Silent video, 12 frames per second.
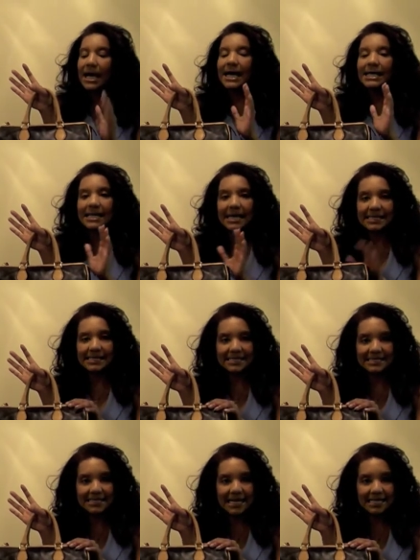I like that
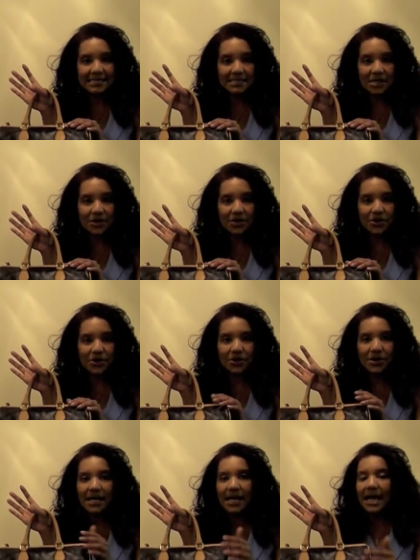it's gotten
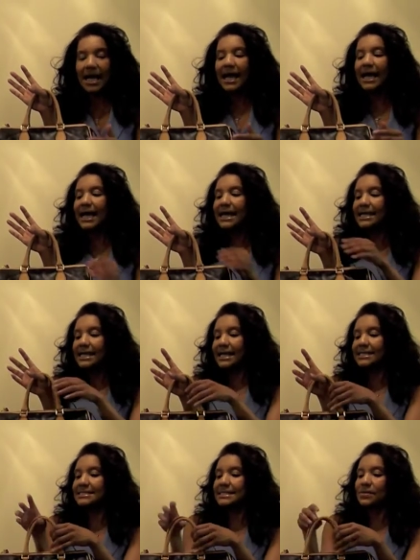darker. I had an
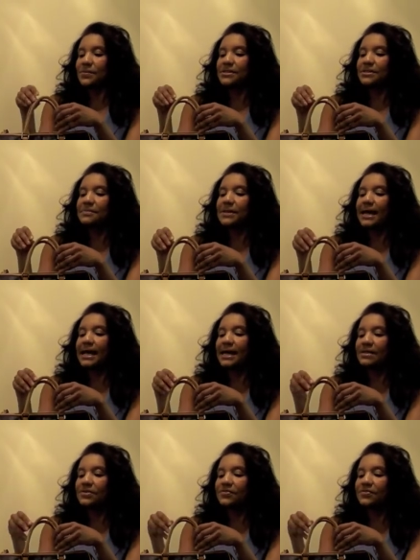accident with the bag the